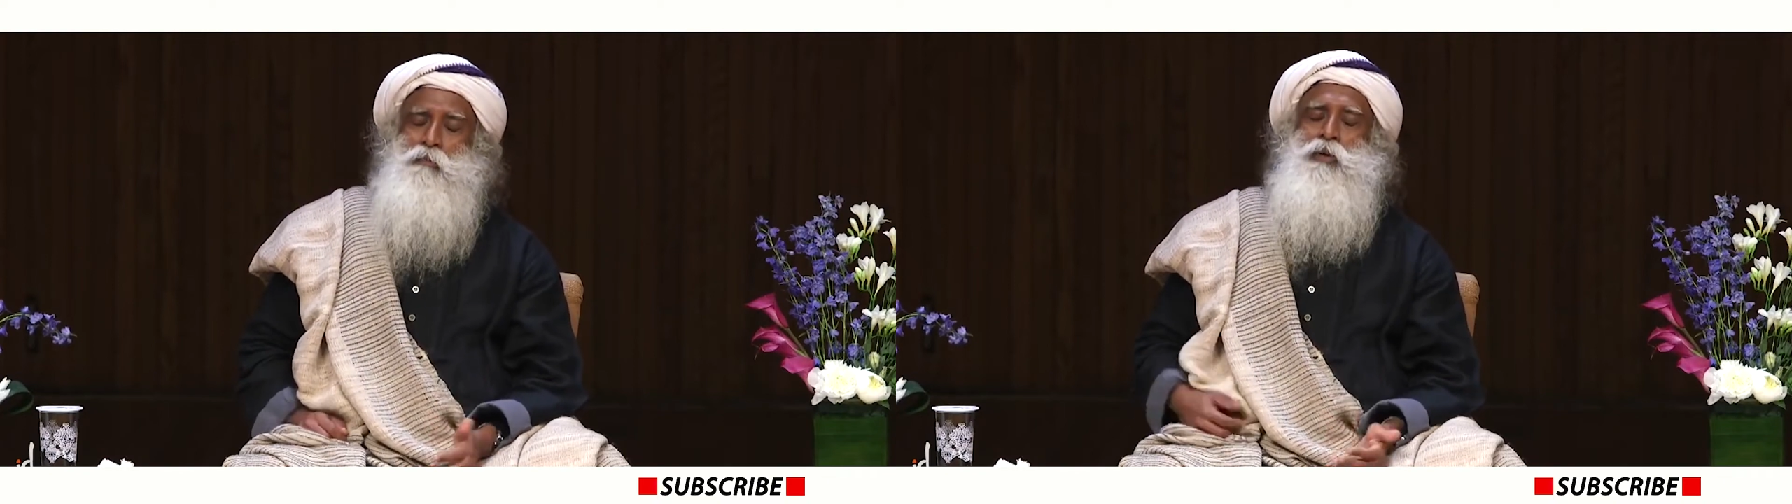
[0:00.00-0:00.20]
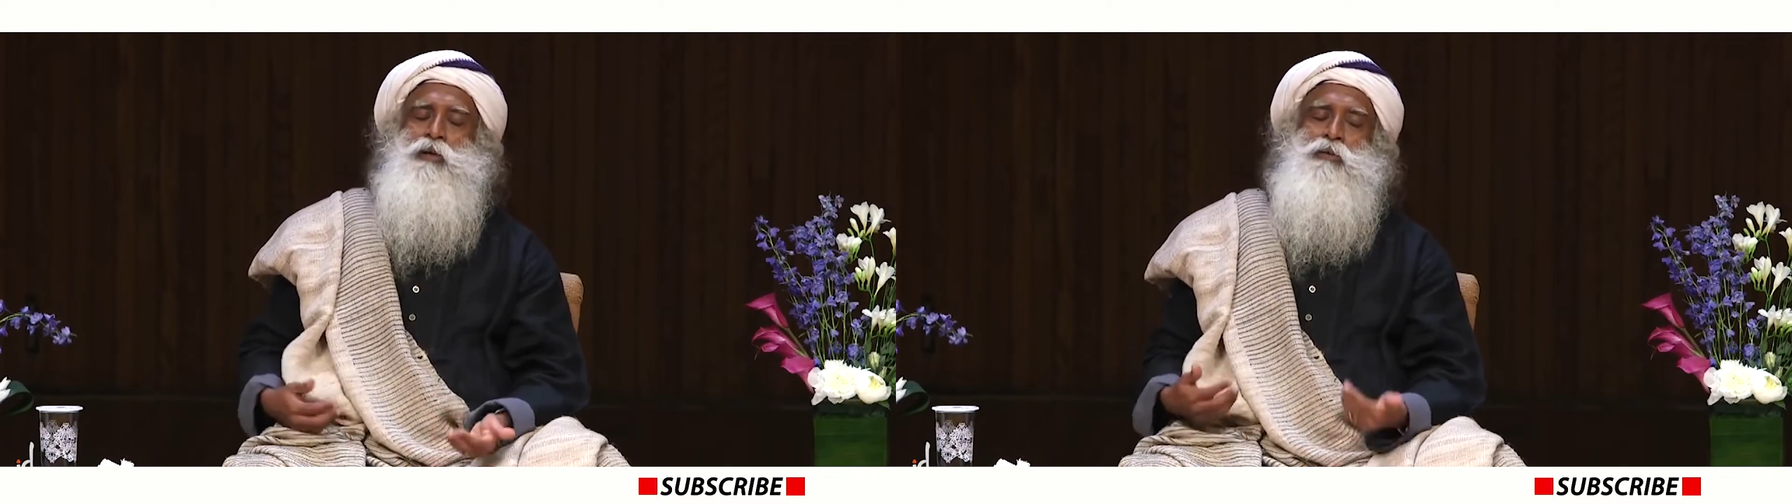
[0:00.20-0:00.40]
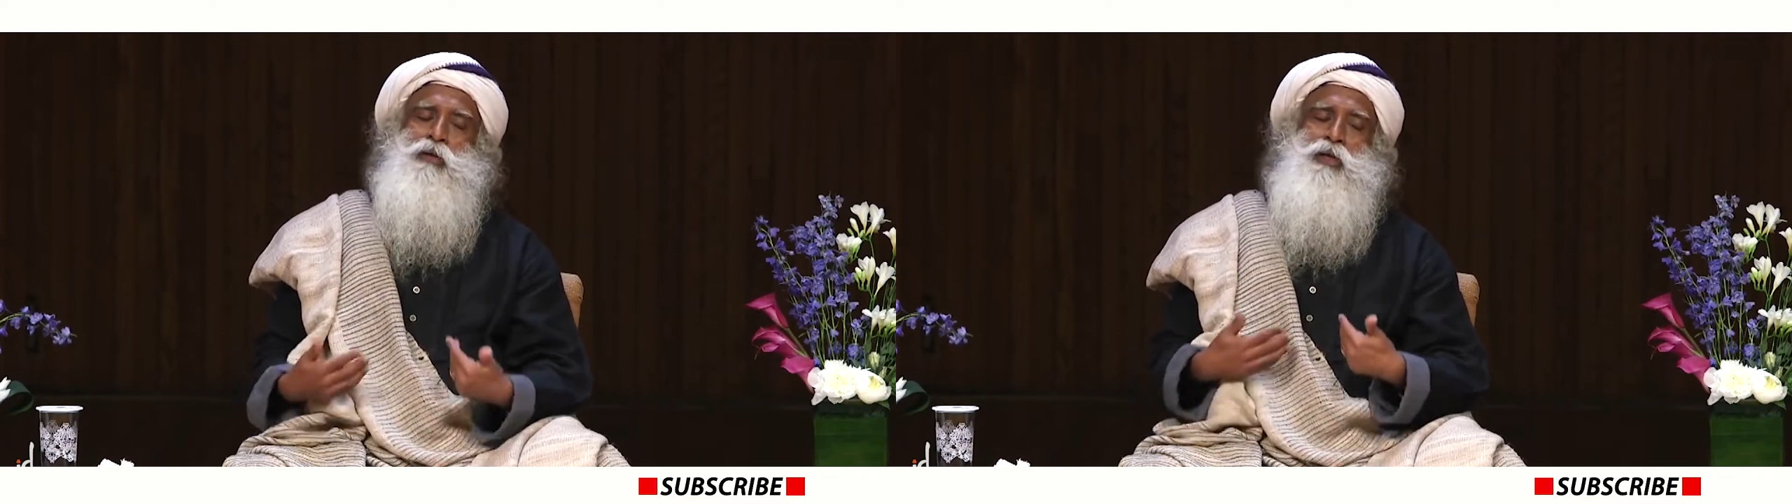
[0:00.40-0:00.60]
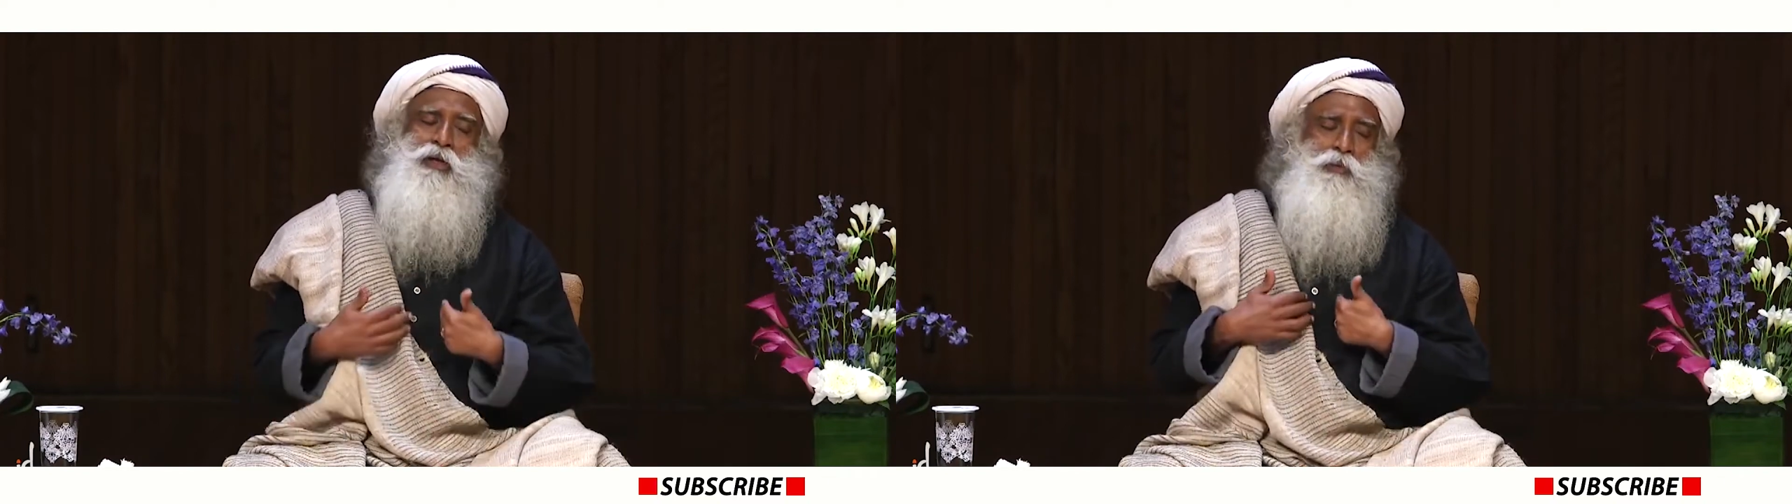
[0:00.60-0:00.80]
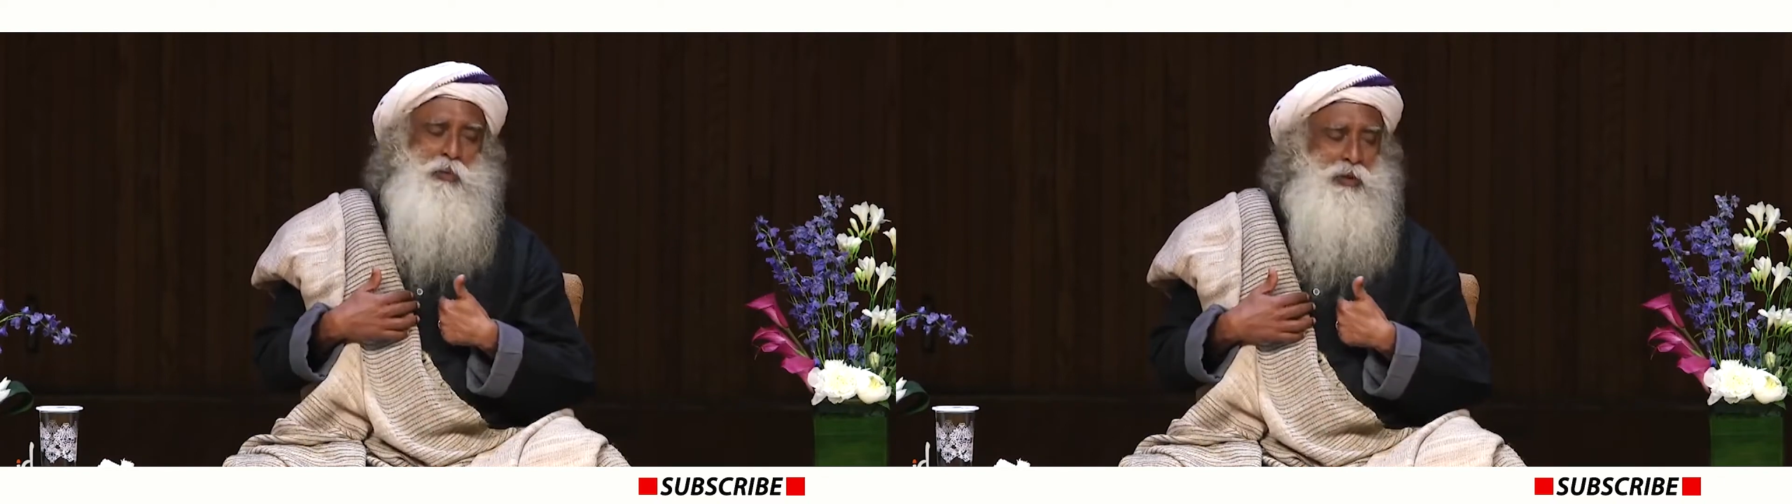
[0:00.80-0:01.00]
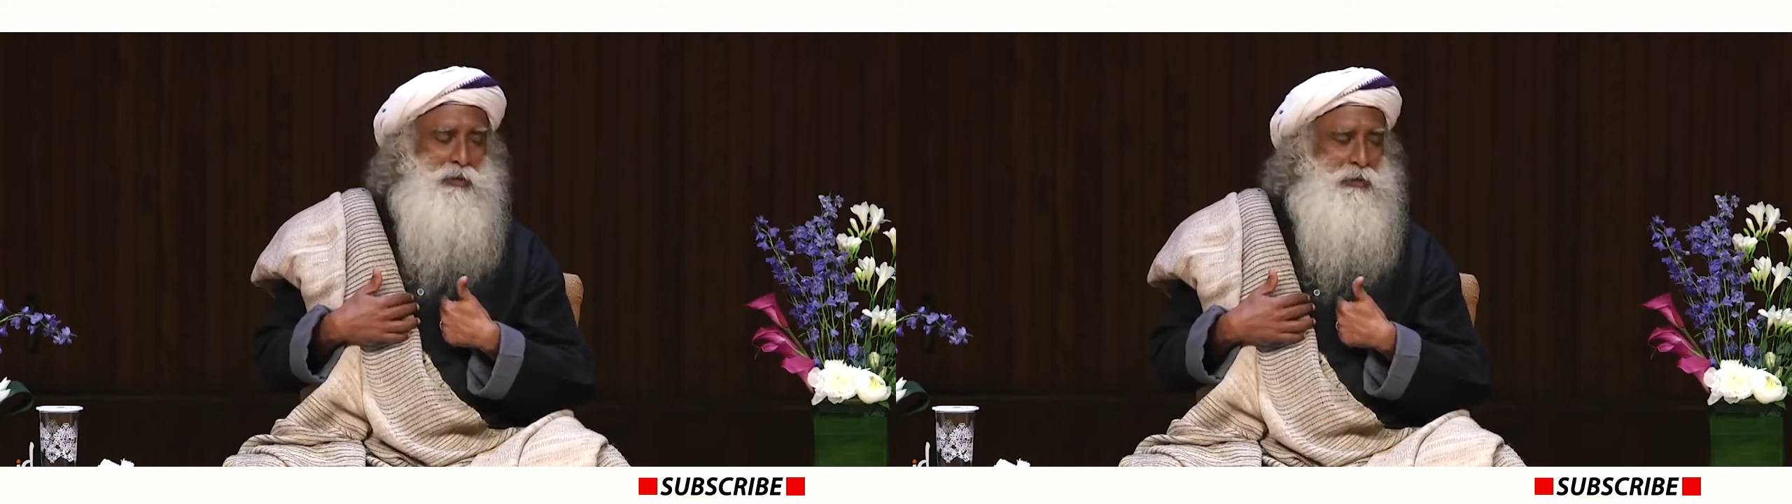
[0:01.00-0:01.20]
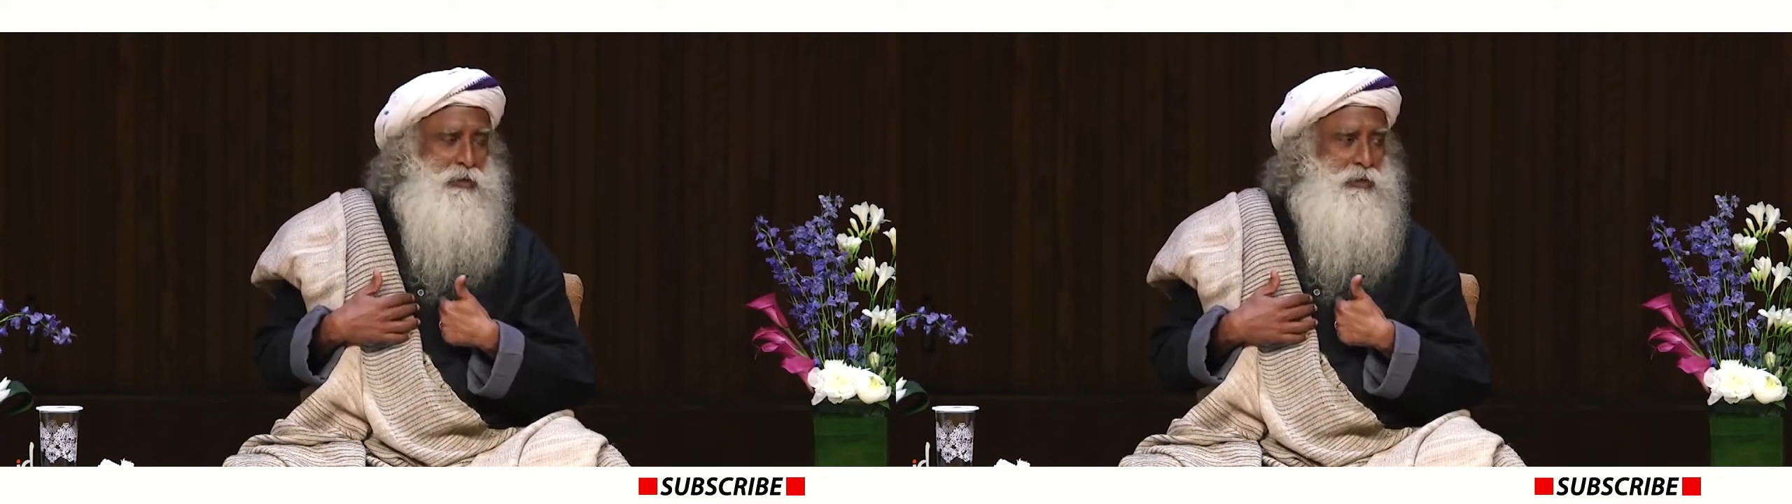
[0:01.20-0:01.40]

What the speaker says: but looking inward,